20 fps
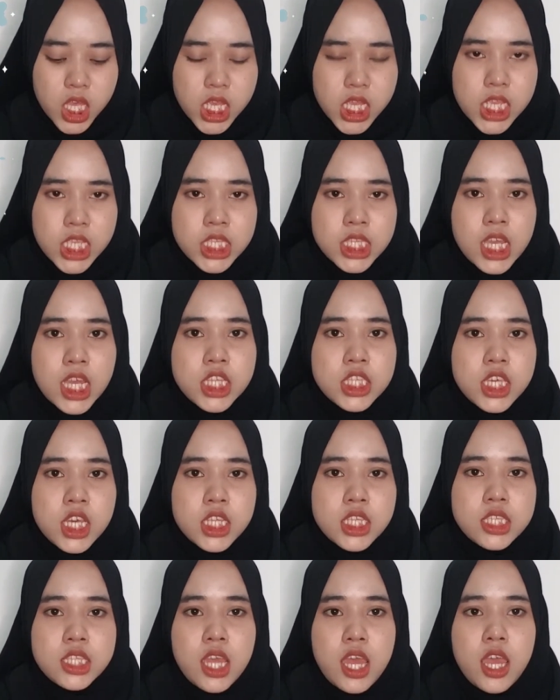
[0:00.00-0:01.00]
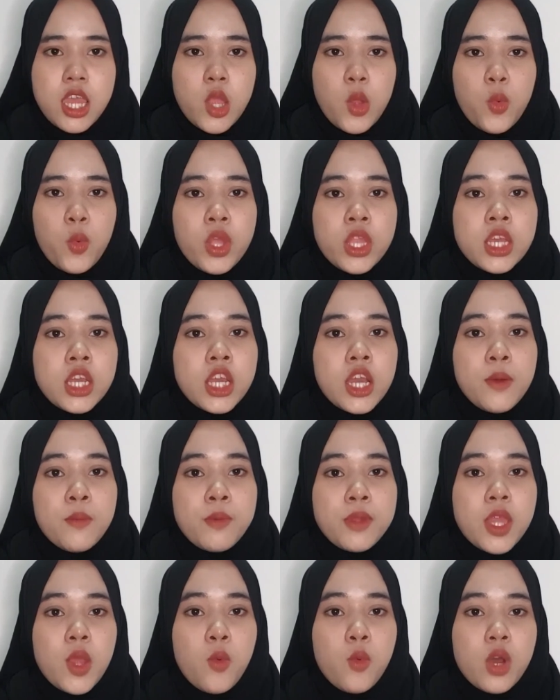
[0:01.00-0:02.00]
It suggests that when a
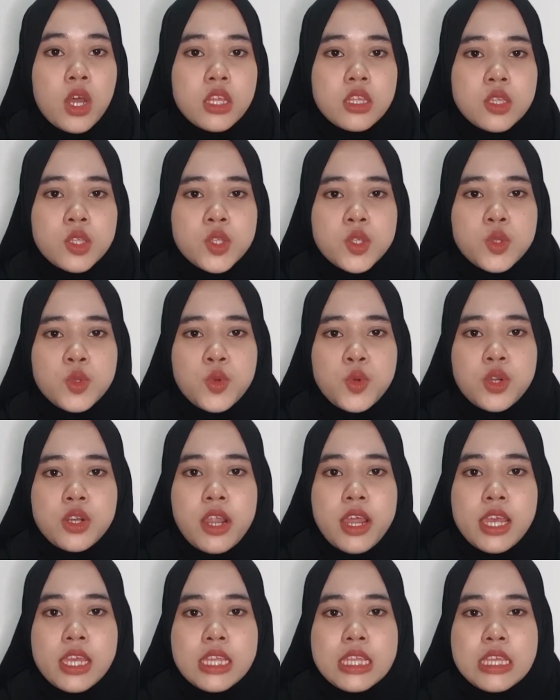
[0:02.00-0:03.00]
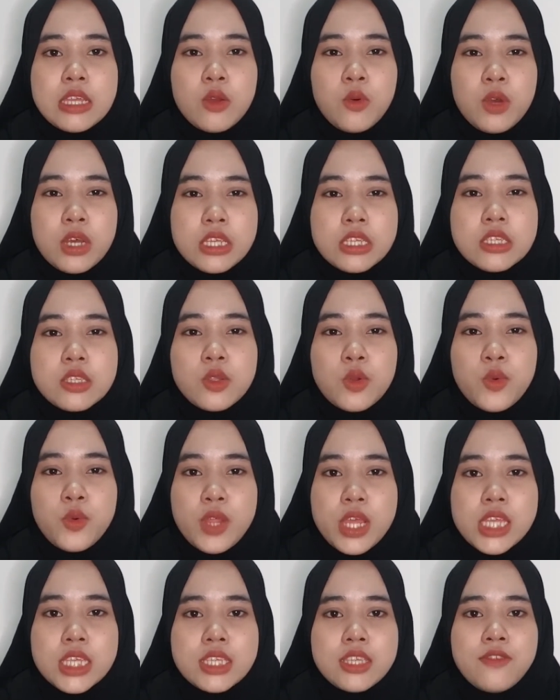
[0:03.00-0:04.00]
company wants to
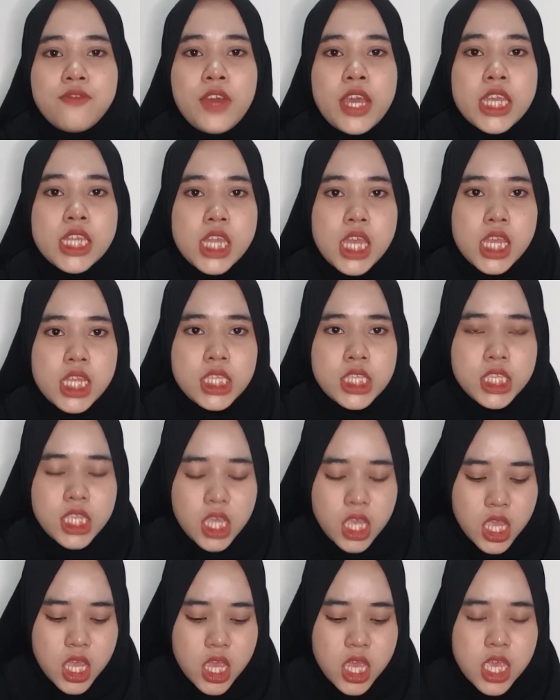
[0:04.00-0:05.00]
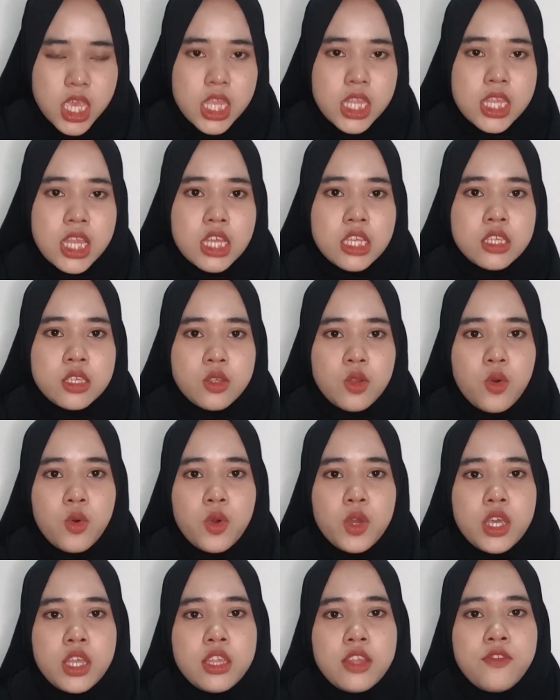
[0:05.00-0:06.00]
raise finance, it does so
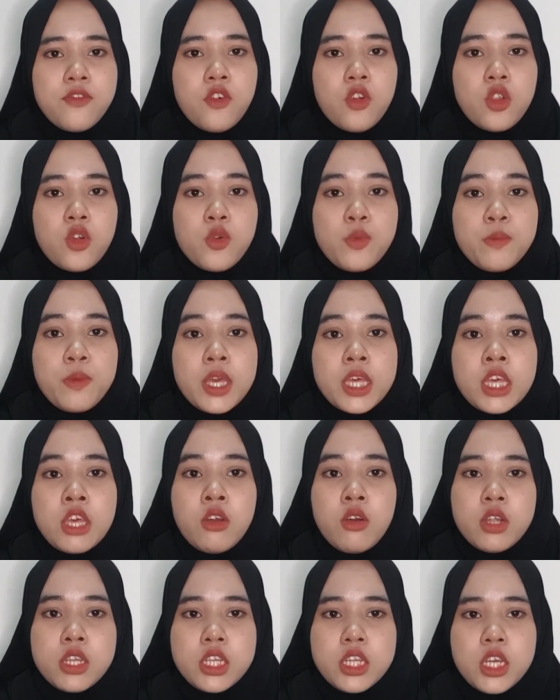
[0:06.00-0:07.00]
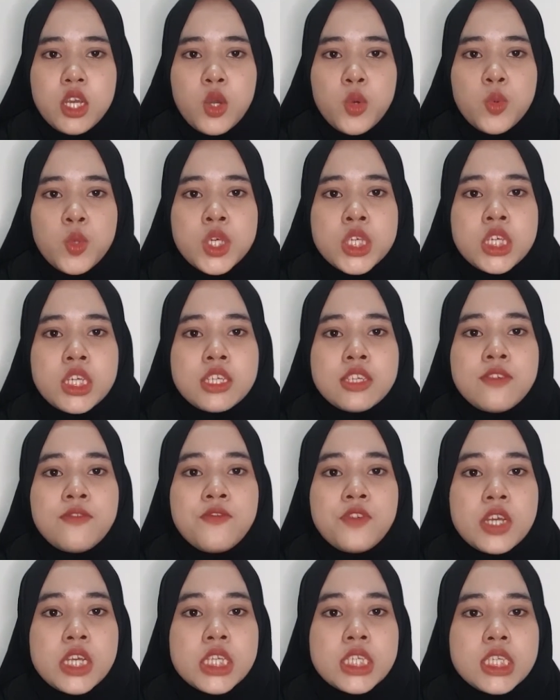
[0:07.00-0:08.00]
in the following pecking order, which is
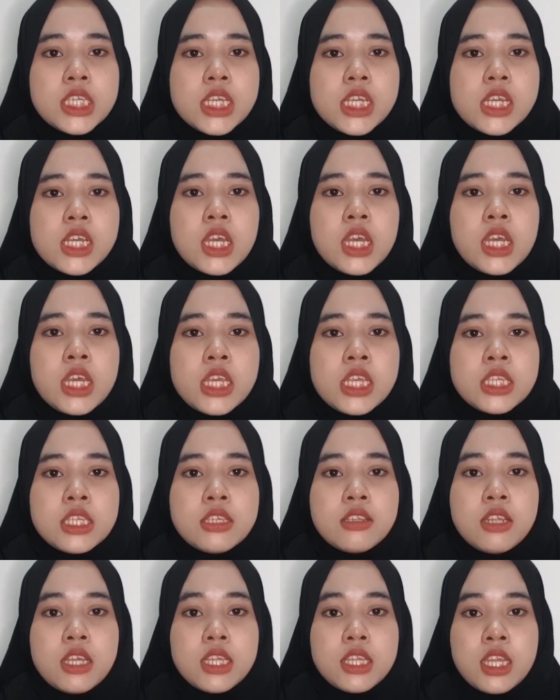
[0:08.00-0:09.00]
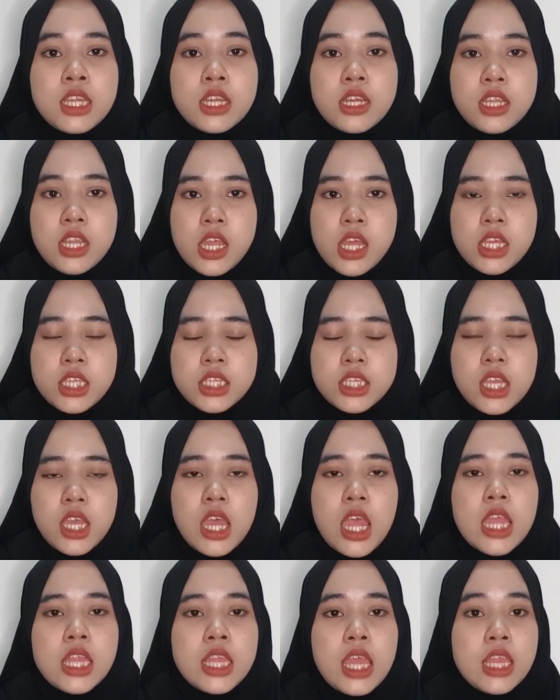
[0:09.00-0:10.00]
first is retained earnings,
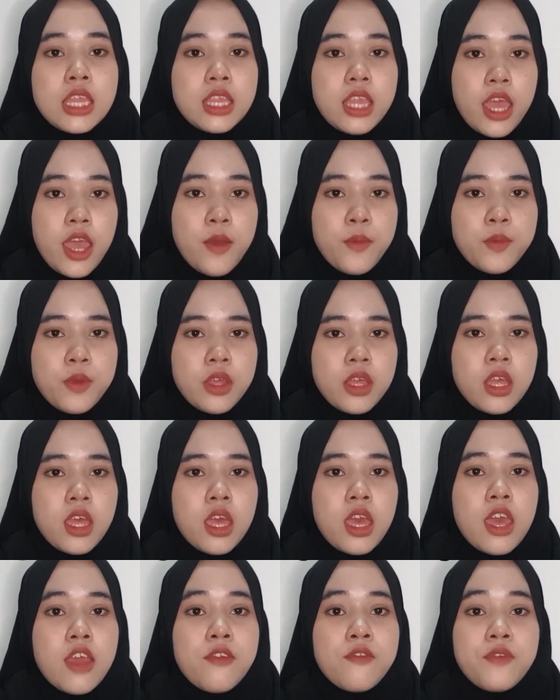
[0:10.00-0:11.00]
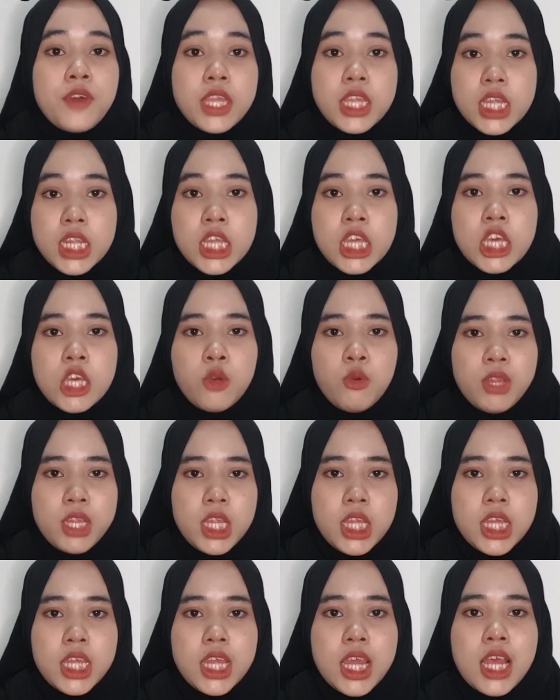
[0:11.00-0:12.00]
then debt, and finally
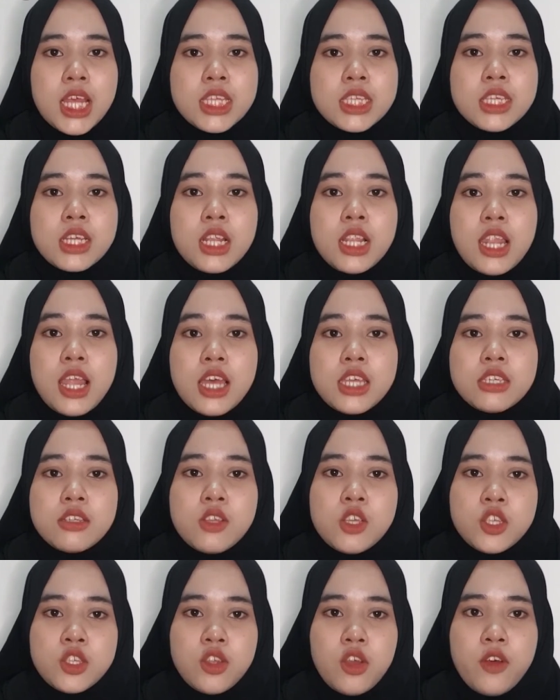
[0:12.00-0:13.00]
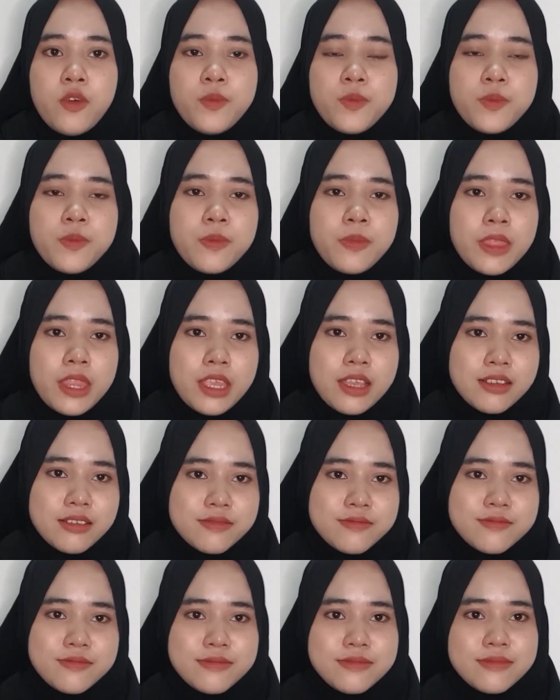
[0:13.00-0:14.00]
equity as a last result.
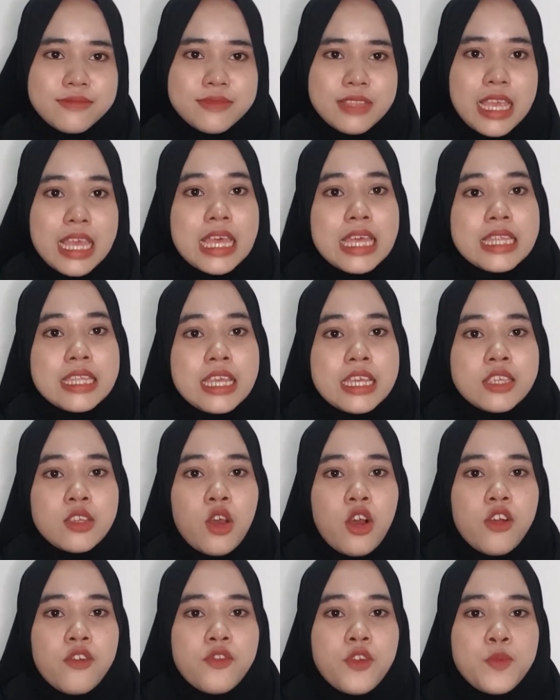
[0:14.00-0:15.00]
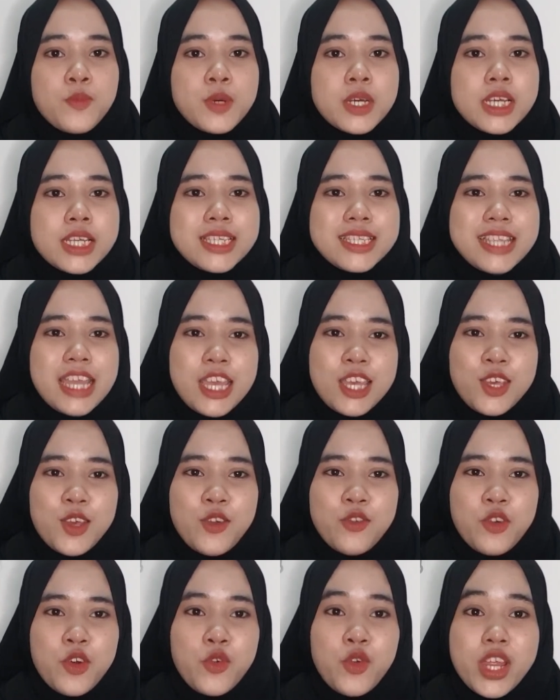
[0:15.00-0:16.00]
That's all from us. Thank you
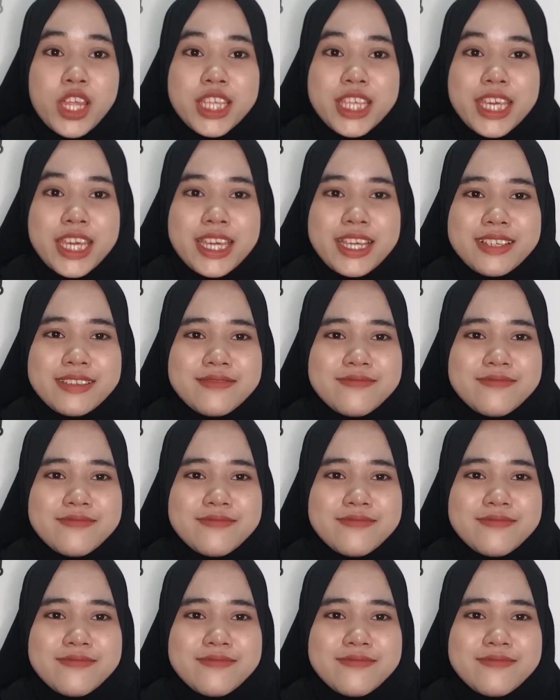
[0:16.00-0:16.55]
for watching.